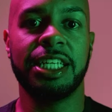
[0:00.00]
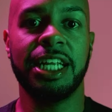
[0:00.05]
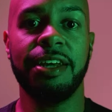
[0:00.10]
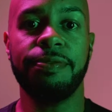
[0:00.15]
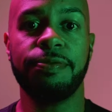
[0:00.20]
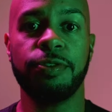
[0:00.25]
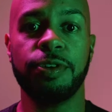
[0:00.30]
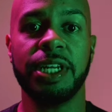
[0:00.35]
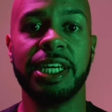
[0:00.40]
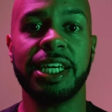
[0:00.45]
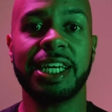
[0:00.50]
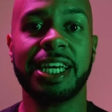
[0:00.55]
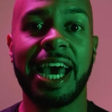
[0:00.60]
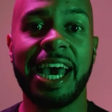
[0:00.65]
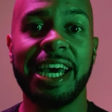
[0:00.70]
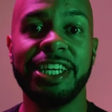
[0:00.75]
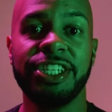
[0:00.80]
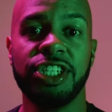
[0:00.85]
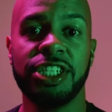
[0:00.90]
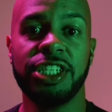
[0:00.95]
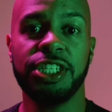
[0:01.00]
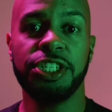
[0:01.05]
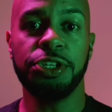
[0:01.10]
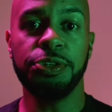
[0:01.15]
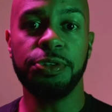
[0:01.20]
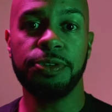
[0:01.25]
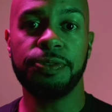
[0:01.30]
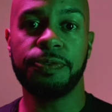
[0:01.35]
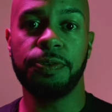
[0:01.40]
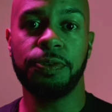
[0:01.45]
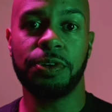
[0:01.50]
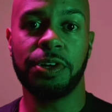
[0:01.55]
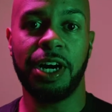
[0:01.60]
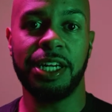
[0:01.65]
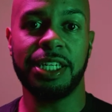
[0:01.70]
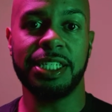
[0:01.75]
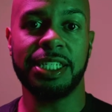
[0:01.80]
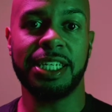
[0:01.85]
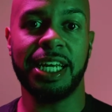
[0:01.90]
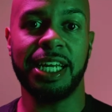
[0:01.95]
Delivering engaging, useful
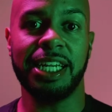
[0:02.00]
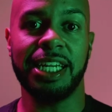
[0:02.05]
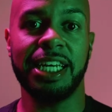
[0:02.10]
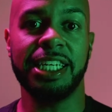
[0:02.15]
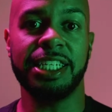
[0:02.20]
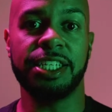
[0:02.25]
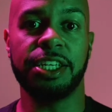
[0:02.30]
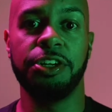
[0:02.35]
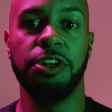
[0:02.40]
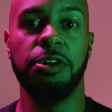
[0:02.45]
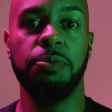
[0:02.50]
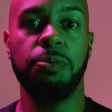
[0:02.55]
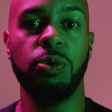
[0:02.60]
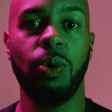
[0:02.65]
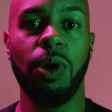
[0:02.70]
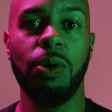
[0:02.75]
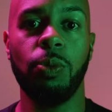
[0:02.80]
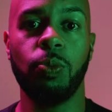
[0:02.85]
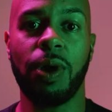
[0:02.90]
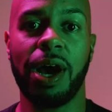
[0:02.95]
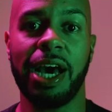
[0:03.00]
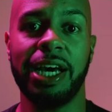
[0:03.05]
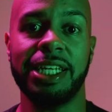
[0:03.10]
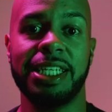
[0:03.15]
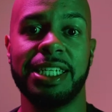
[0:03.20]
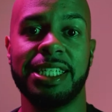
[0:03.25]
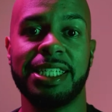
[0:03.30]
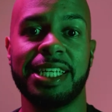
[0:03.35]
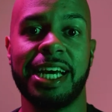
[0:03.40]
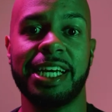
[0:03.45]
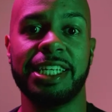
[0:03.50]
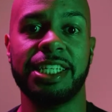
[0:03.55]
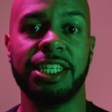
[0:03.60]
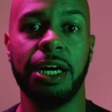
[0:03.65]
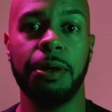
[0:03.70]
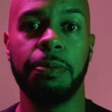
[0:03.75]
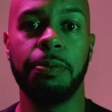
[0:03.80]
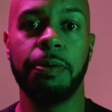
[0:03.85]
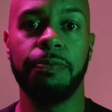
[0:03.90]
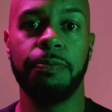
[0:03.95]
content is the #1 way to stay
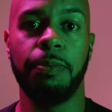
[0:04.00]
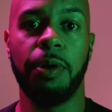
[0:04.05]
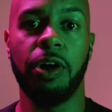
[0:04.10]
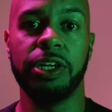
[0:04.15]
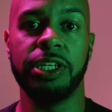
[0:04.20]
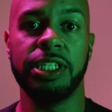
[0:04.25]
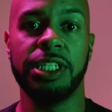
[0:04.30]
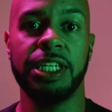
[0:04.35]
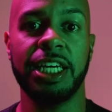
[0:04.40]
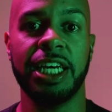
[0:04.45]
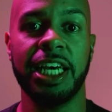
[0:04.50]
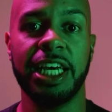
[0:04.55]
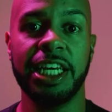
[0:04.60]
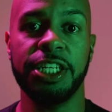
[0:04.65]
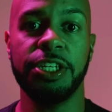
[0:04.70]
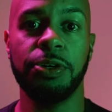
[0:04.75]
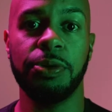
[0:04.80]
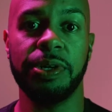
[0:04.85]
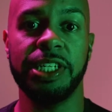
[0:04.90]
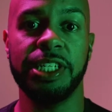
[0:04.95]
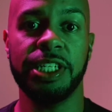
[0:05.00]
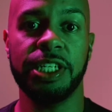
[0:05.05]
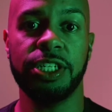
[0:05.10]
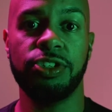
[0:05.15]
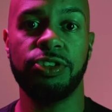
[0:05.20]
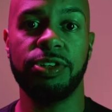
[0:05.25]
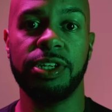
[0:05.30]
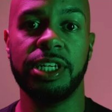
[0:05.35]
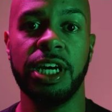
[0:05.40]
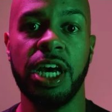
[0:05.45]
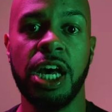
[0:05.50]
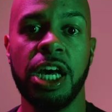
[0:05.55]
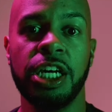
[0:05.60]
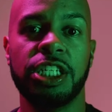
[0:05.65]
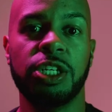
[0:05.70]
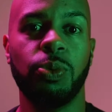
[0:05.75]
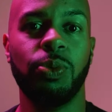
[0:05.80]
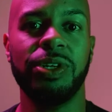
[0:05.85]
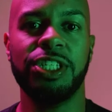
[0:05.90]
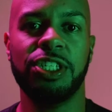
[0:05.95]
top of mind in your industry.
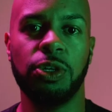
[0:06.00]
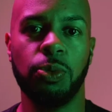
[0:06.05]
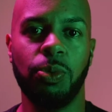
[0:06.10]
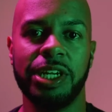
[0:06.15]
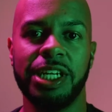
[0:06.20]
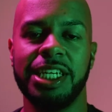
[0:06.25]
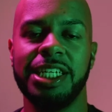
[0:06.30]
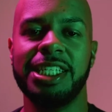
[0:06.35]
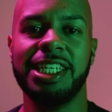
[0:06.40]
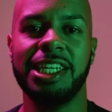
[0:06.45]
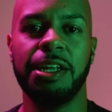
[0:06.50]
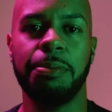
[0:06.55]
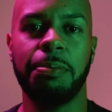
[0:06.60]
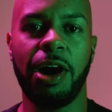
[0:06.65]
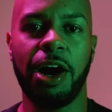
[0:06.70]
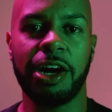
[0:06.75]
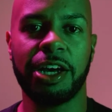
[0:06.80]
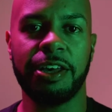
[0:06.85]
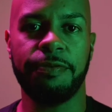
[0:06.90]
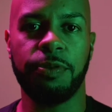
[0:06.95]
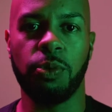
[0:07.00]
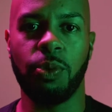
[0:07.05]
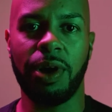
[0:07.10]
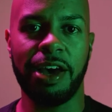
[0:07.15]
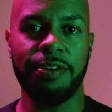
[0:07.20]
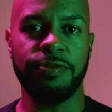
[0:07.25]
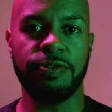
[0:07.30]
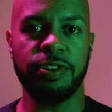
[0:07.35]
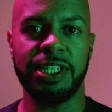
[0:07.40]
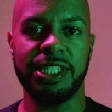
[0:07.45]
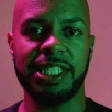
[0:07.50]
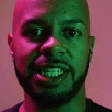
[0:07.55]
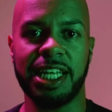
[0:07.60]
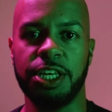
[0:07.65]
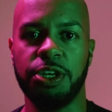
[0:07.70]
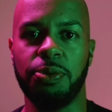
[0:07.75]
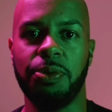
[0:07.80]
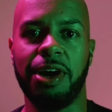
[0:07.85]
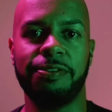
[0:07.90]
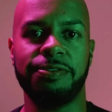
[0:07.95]
So when someone is in the market for whatever it is
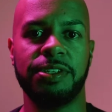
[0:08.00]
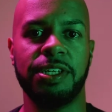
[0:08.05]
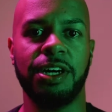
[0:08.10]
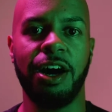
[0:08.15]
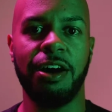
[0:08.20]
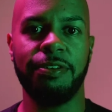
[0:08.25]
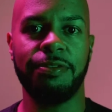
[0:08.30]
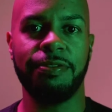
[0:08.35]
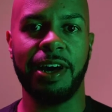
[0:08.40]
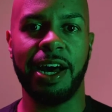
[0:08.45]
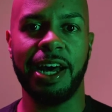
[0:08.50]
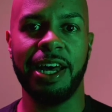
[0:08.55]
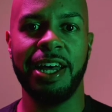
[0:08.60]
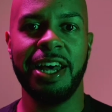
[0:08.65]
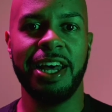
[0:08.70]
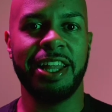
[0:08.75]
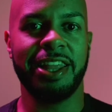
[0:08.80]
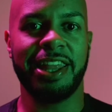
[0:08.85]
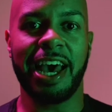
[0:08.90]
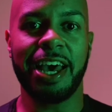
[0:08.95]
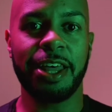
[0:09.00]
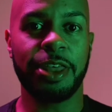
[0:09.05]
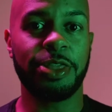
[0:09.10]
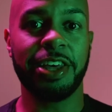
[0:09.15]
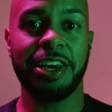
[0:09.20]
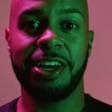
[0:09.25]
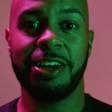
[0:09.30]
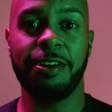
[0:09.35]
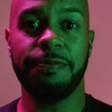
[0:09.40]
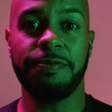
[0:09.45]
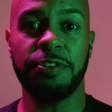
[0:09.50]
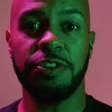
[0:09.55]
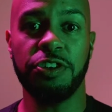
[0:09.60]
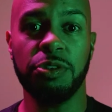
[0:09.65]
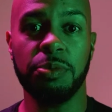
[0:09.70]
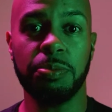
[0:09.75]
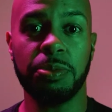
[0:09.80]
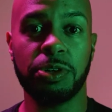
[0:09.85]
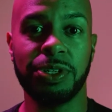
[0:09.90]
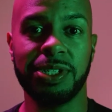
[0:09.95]
that you have to offer, they think of
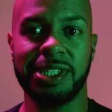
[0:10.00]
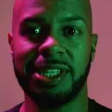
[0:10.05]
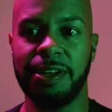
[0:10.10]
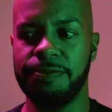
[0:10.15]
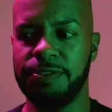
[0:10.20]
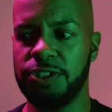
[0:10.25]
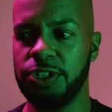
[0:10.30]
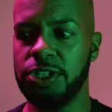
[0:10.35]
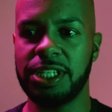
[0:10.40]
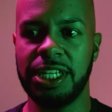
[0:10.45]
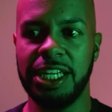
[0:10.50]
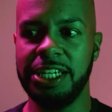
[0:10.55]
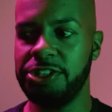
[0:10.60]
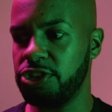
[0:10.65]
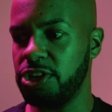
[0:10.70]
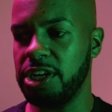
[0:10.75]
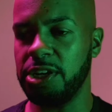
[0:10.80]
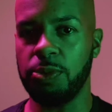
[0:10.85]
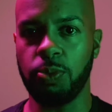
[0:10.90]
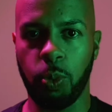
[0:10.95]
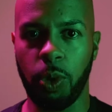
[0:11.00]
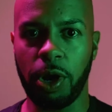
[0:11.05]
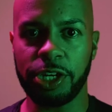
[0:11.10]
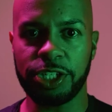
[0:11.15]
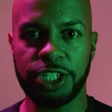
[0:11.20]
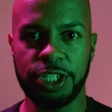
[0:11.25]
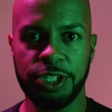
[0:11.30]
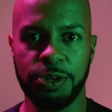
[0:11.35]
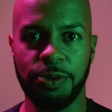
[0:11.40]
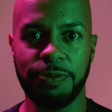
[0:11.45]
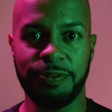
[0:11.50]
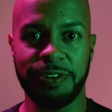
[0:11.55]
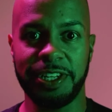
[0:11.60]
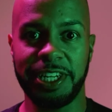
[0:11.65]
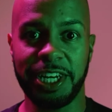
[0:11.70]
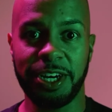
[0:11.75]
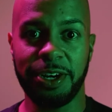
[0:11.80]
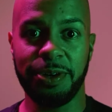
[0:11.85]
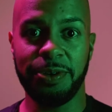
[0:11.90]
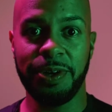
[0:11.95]
you because they've just literally watched your
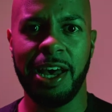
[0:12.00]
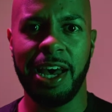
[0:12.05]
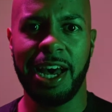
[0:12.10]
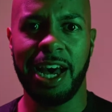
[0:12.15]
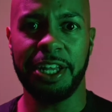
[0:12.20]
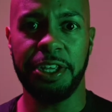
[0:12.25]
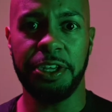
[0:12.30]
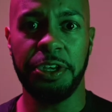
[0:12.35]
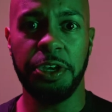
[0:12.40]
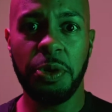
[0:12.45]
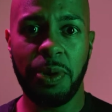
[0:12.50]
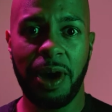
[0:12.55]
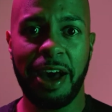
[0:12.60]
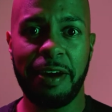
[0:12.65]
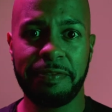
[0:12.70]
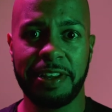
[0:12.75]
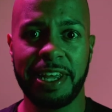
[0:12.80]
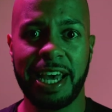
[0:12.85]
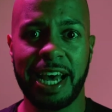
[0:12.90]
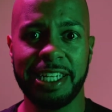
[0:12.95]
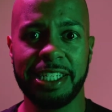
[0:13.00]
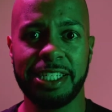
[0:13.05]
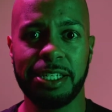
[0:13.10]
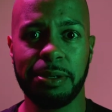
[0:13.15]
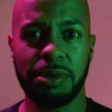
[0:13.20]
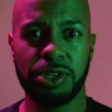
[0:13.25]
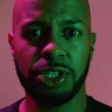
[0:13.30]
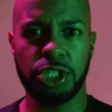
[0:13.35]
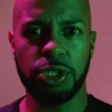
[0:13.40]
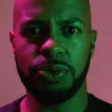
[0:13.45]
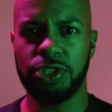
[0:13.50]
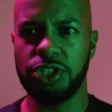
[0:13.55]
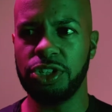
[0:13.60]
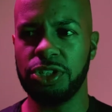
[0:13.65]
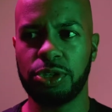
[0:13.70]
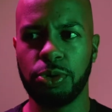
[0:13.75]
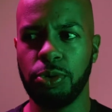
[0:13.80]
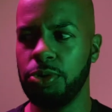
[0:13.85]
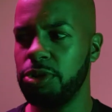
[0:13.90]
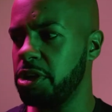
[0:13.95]
video and you have the answer because you were
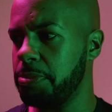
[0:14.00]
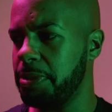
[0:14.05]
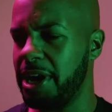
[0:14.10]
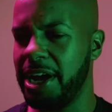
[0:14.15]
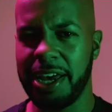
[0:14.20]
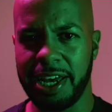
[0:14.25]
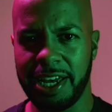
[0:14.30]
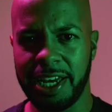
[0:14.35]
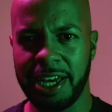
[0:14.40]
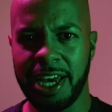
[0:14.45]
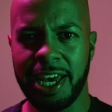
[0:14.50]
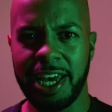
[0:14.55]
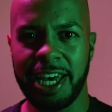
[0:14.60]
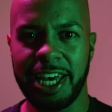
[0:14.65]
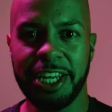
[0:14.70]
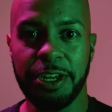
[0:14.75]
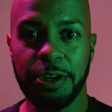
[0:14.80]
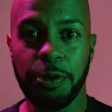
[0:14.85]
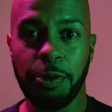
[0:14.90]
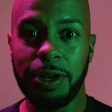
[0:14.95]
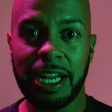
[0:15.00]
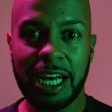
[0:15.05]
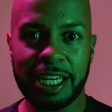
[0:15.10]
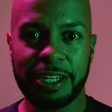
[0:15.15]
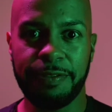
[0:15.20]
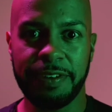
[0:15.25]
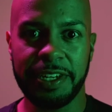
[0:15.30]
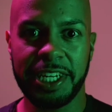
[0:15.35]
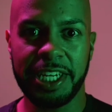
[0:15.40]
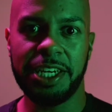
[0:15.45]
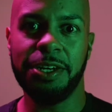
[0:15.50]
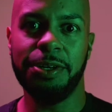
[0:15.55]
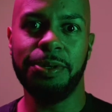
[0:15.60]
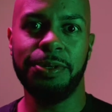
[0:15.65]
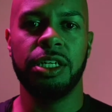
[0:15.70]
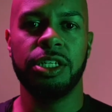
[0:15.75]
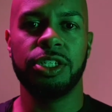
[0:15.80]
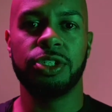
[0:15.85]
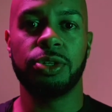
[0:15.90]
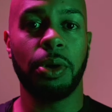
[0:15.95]
just talking about it in your last video.
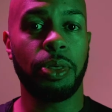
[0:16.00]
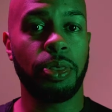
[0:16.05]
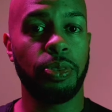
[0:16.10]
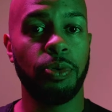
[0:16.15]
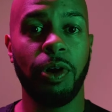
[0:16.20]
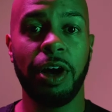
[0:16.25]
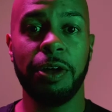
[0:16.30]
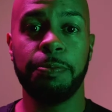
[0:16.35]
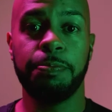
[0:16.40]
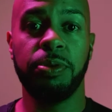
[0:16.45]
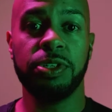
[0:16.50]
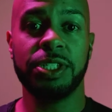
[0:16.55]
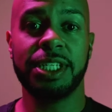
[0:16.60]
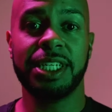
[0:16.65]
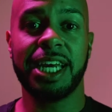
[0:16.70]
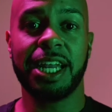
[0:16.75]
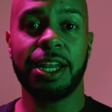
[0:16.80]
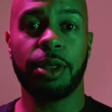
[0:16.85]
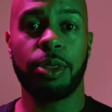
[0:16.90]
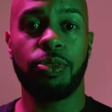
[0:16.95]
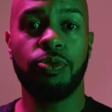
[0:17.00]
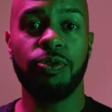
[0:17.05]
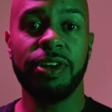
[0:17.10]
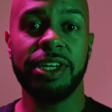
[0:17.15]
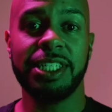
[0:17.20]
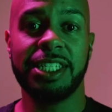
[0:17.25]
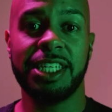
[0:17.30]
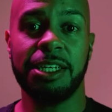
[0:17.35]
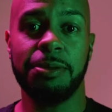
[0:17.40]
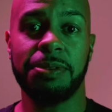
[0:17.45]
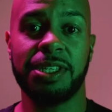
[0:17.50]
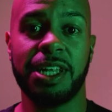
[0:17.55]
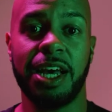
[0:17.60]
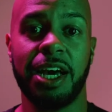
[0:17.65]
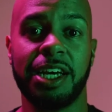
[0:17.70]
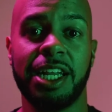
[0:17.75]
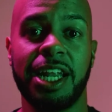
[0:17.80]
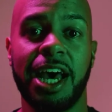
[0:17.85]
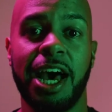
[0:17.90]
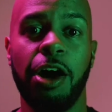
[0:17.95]
So I thought I'd put together 3 tips that
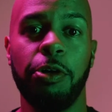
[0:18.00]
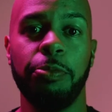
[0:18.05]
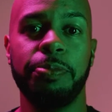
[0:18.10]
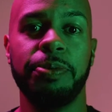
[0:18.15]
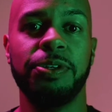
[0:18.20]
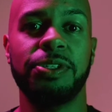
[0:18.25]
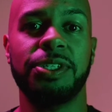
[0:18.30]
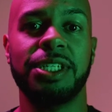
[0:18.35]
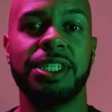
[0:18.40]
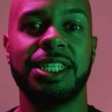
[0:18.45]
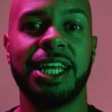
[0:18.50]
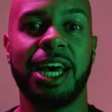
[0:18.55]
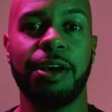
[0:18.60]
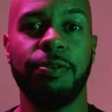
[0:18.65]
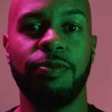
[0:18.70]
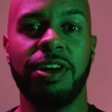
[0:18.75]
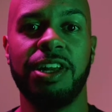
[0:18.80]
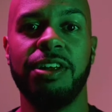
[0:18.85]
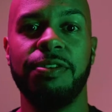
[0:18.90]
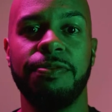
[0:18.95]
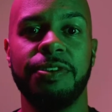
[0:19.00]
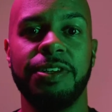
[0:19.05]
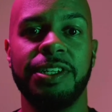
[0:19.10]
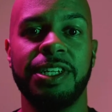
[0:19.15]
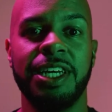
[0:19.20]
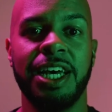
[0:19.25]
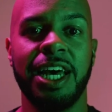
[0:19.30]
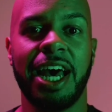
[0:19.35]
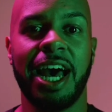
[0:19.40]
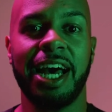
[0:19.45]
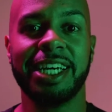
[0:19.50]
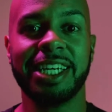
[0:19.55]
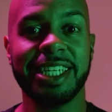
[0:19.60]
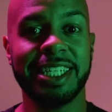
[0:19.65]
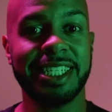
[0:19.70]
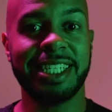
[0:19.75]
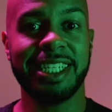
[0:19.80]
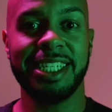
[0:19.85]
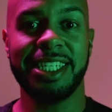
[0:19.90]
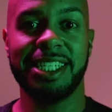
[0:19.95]
are going to help you to stay relevant and
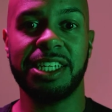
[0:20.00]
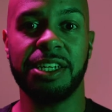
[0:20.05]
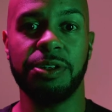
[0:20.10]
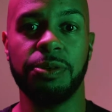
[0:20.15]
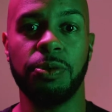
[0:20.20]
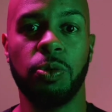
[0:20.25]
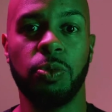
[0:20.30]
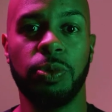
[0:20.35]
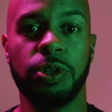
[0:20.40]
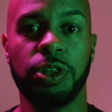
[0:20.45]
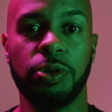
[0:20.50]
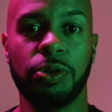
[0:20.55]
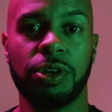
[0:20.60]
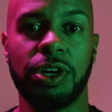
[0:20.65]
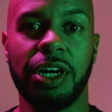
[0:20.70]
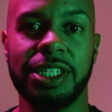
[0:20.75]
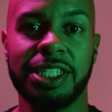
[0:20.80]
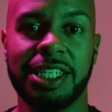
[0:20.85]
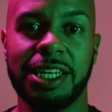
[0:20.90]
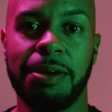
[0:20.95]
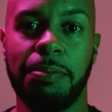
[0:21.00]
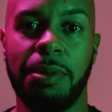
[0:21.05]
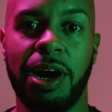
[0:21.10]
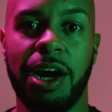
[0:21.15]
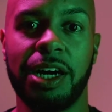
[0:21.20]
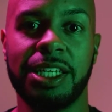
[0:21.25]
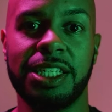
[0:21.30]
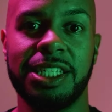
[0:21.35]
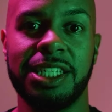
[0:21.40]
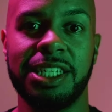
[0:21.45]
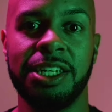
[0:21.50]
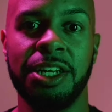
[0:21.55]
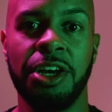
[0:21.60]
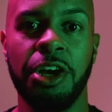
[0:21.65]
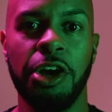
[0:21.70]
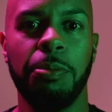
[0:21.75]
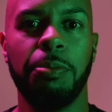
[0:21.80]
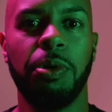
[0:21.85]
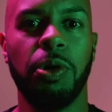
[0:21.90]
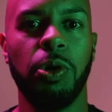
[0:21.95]
consistent with your content marketing,
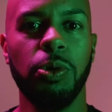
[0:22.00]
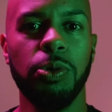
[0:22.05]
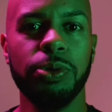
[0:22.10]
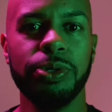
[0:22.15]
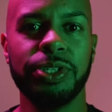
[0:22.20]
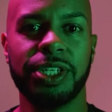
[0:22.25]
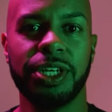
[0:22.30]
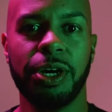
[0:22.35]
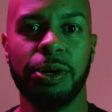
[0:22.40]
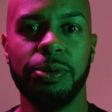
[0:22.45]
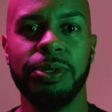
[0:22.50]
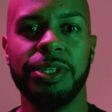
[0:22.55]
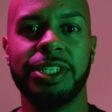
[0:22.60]
but also